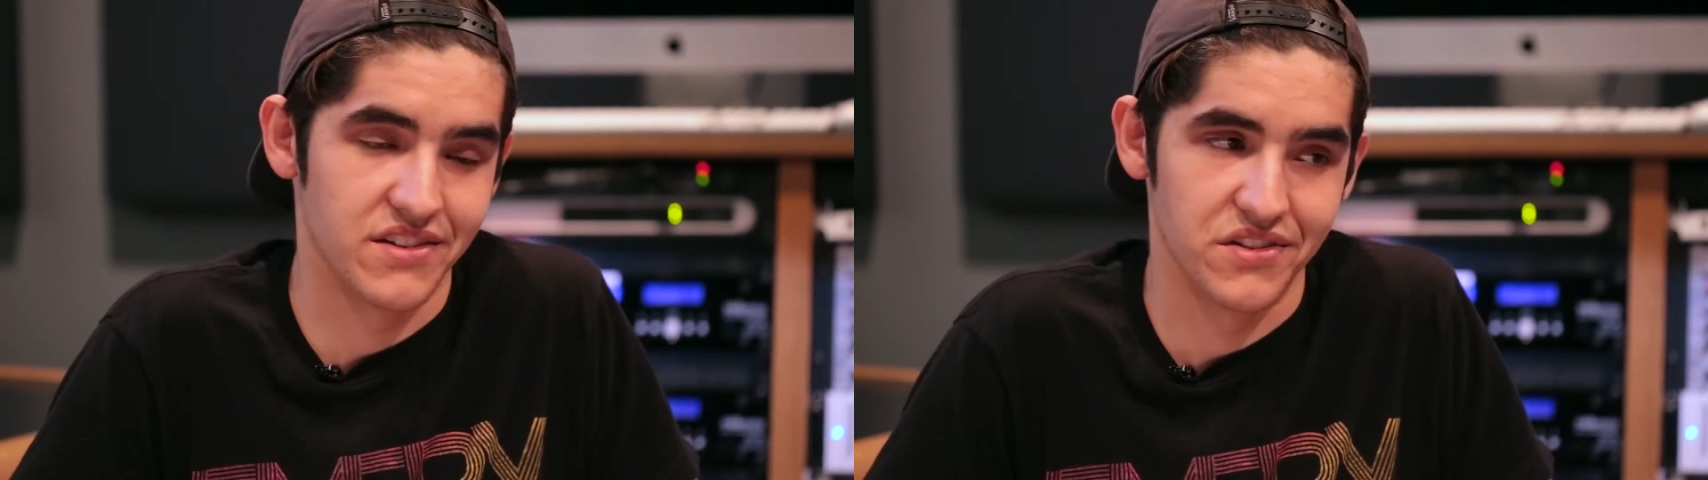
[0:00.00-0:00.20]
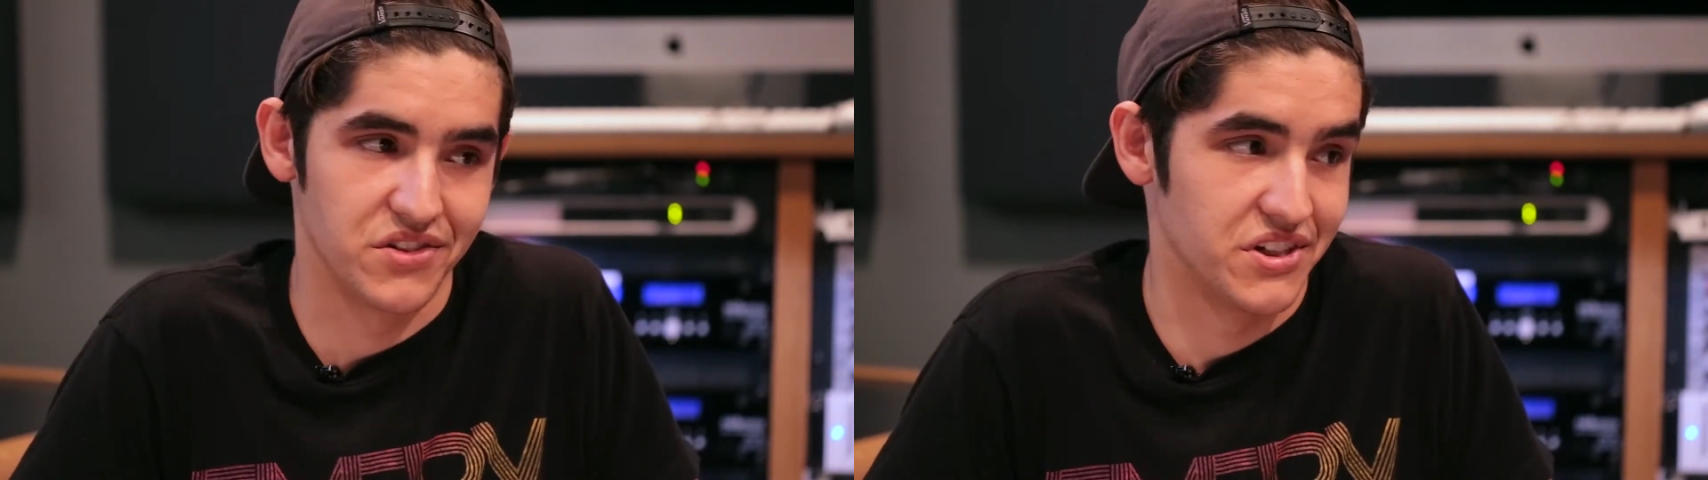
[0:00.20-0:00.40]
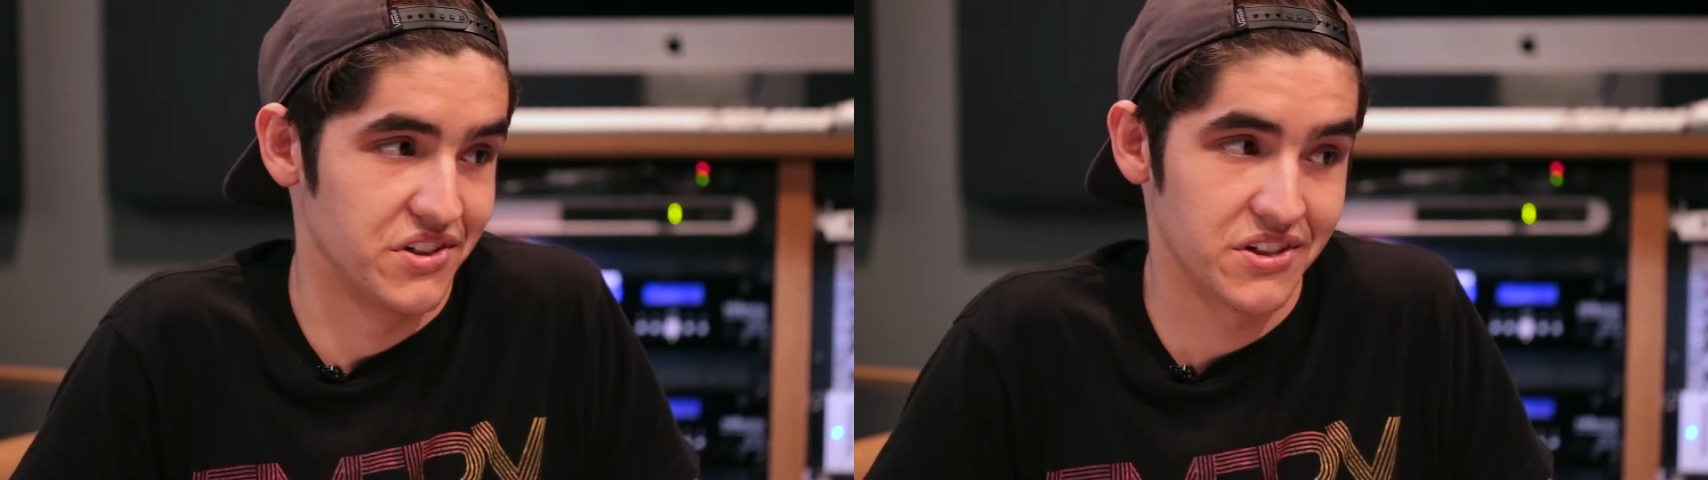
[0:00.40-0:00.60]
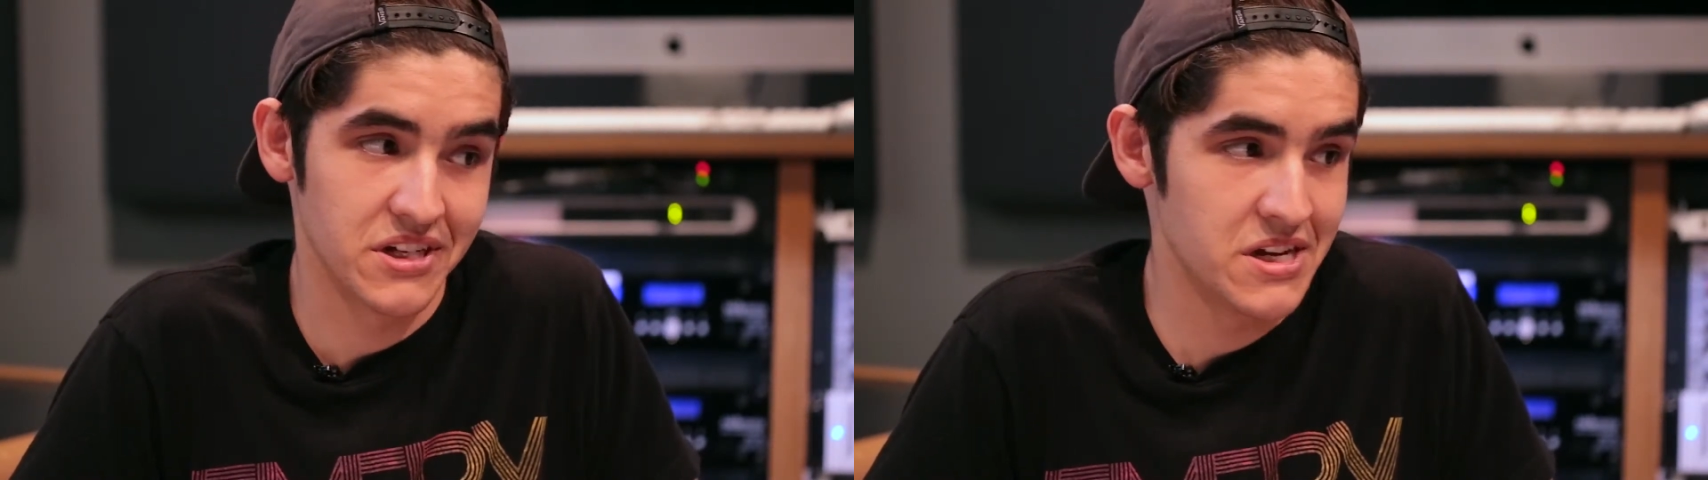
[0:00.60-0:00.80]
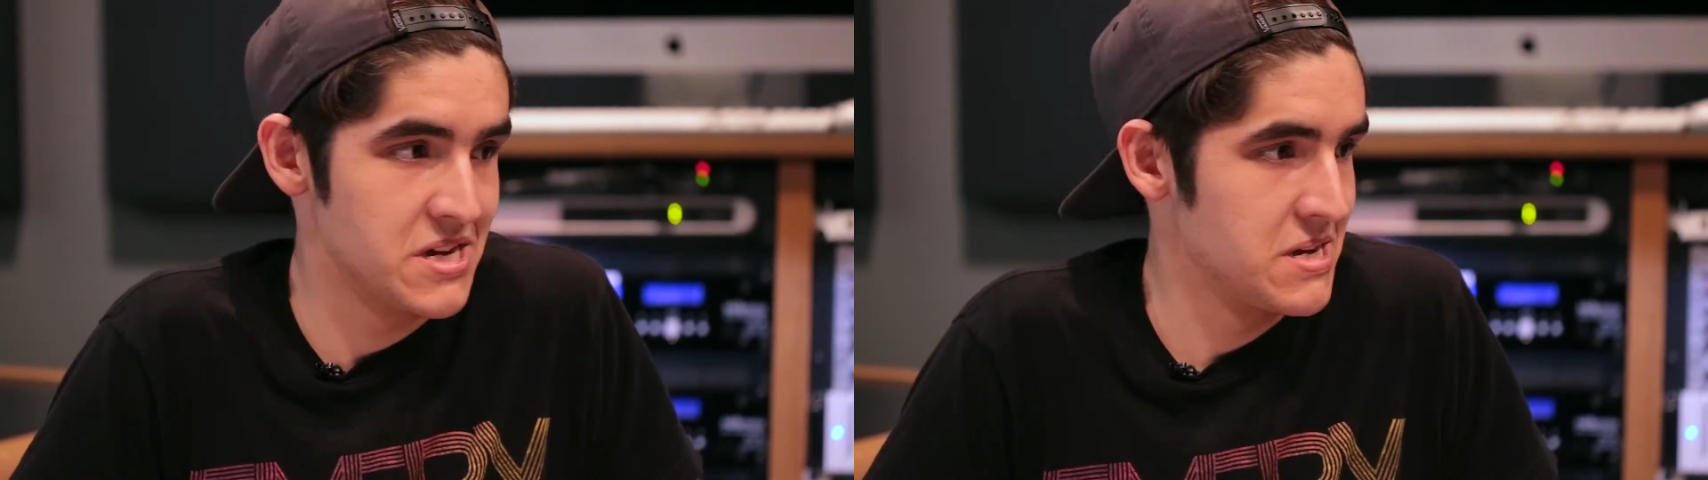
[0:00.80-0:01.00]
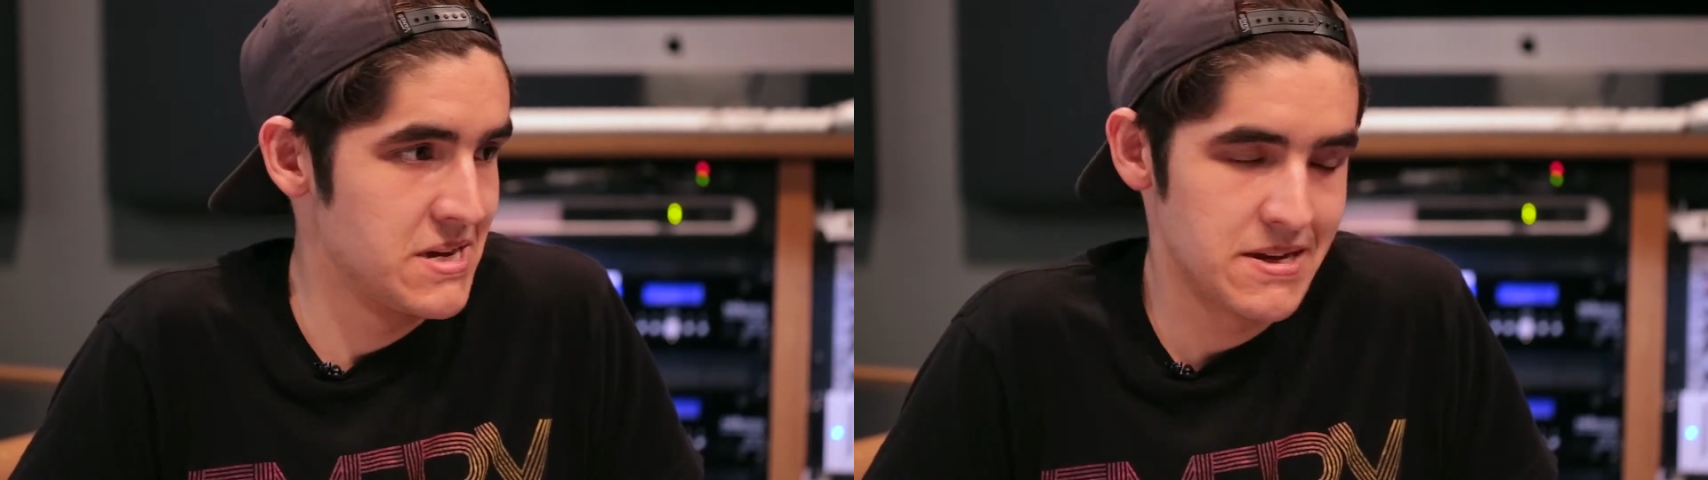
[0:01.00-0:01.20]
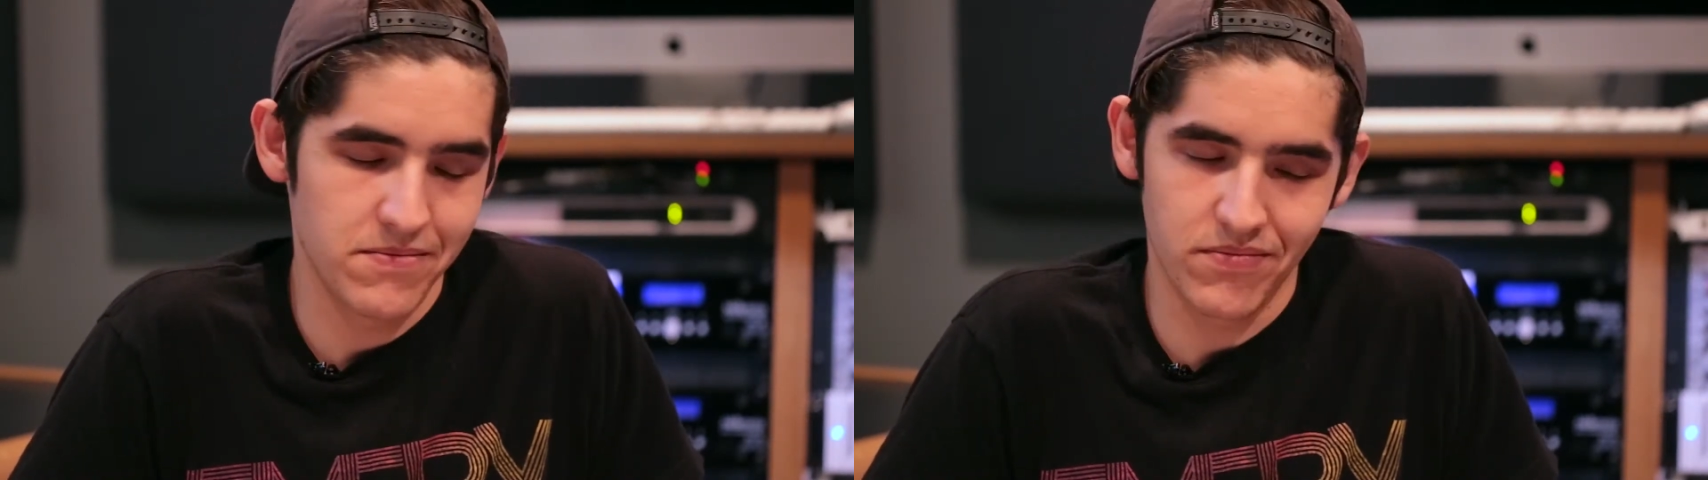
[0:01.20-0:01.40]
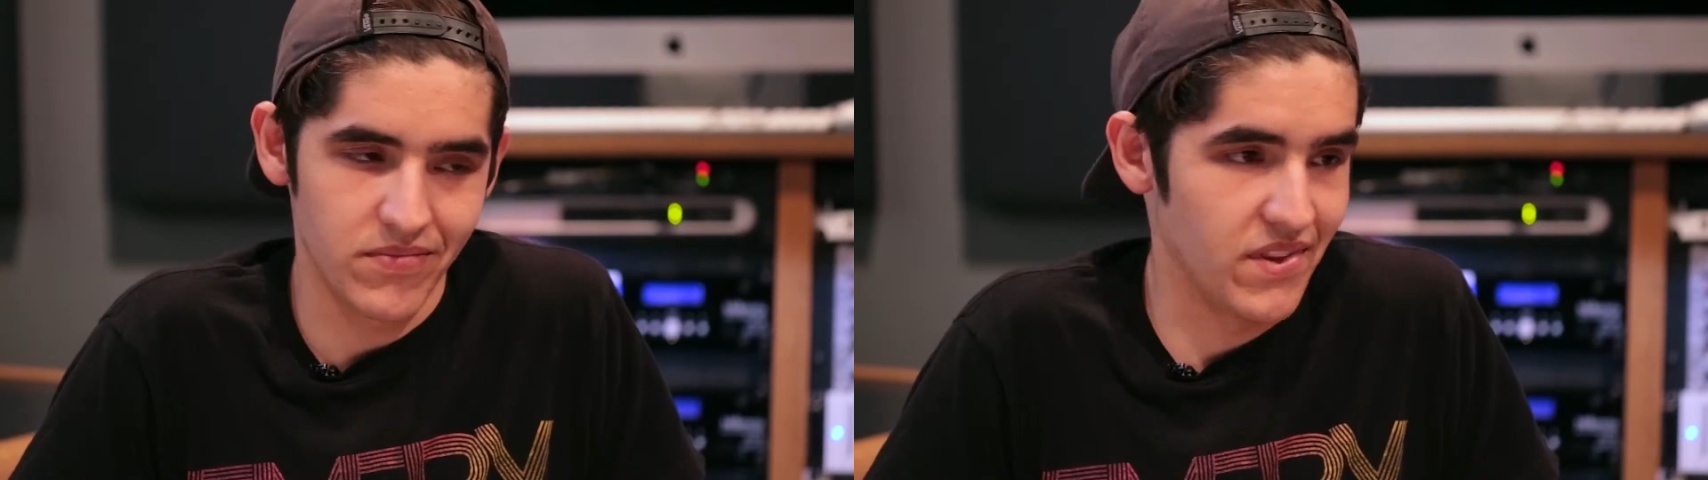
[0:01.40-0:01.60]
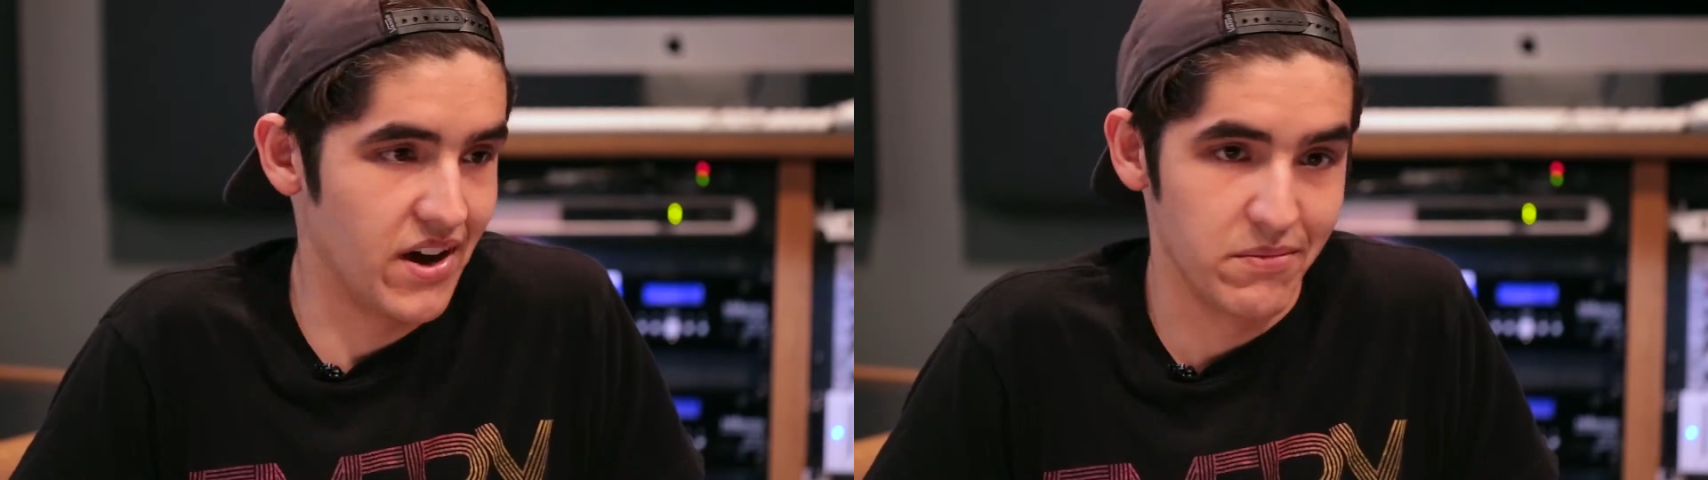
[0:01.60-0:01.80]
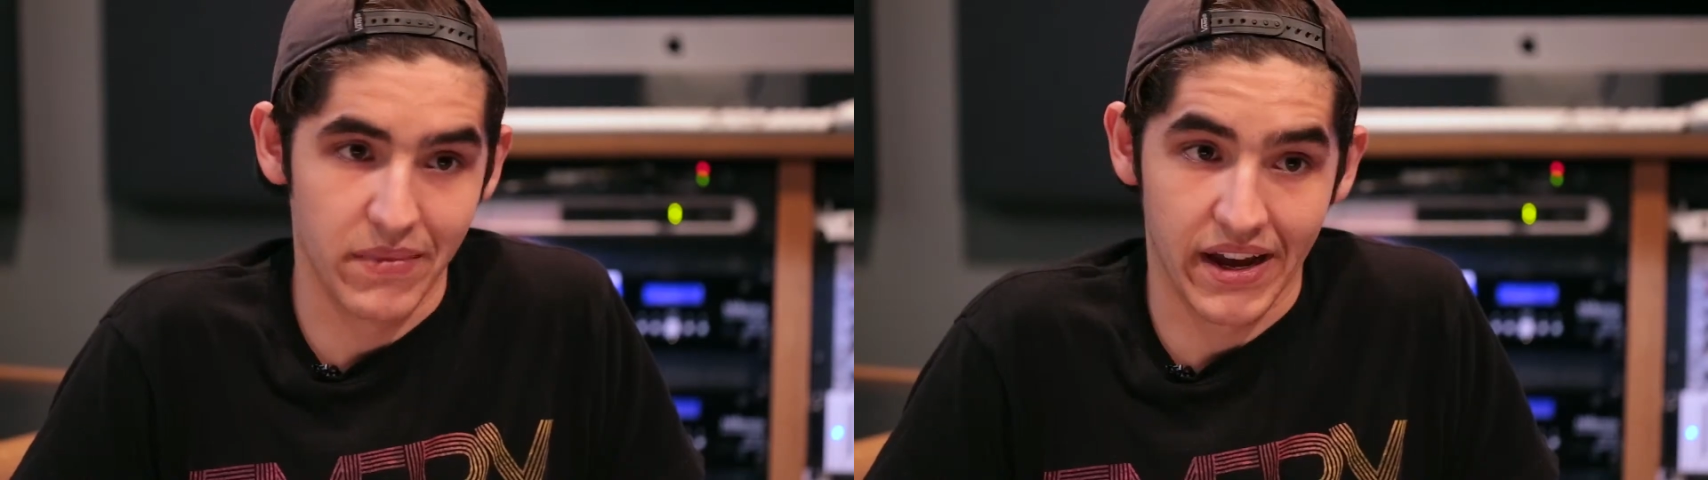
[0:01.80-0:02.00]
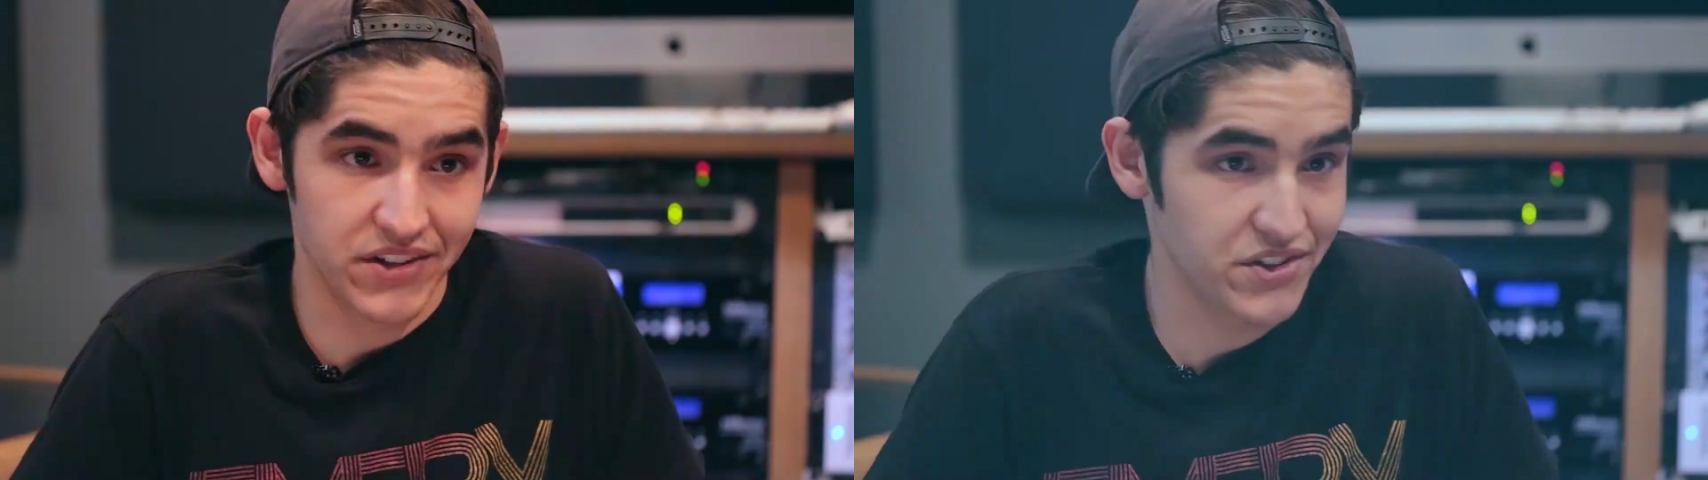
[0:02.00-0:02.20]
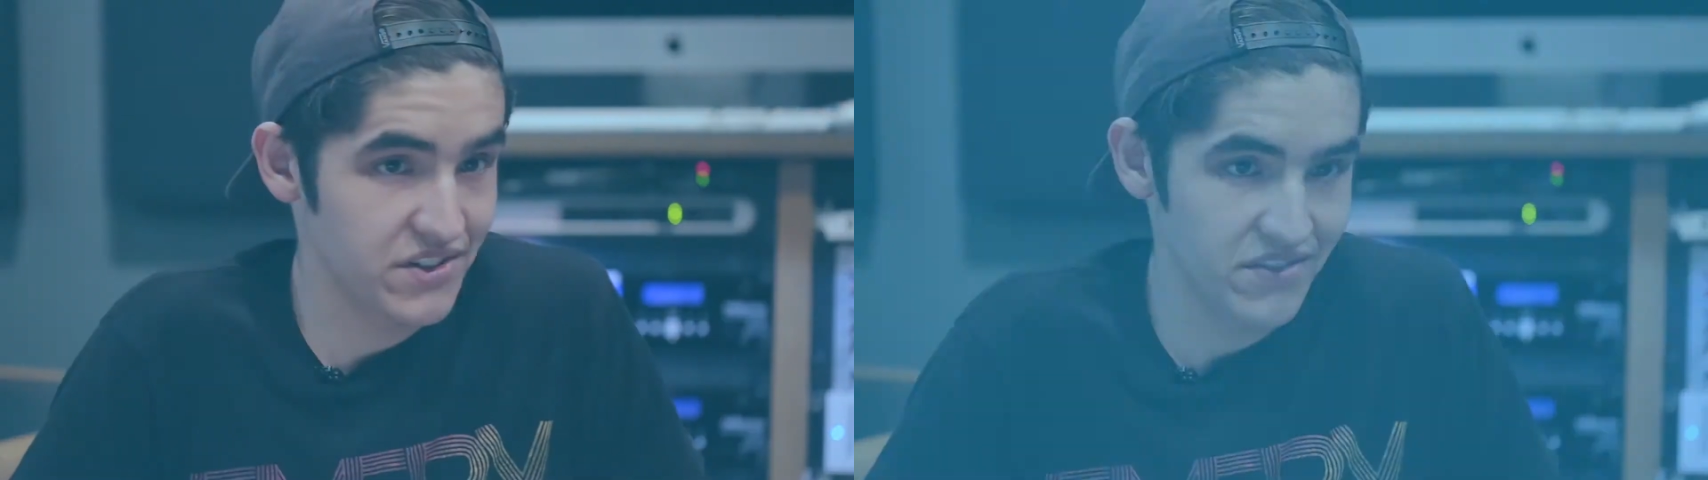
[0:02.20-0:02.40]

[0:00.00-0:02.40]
is just unmatched.